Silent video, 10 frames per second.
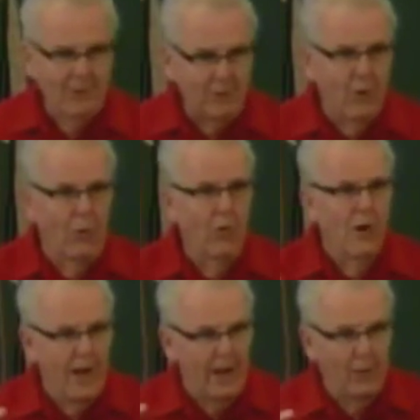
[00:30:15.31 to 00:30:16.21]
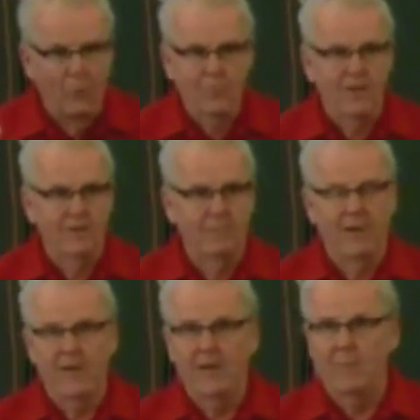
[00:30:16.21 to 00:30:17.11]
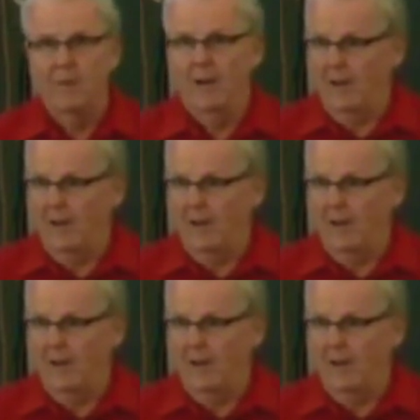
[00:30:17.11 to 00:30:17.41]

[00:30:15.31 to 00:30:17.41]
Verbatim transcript: to go and obey him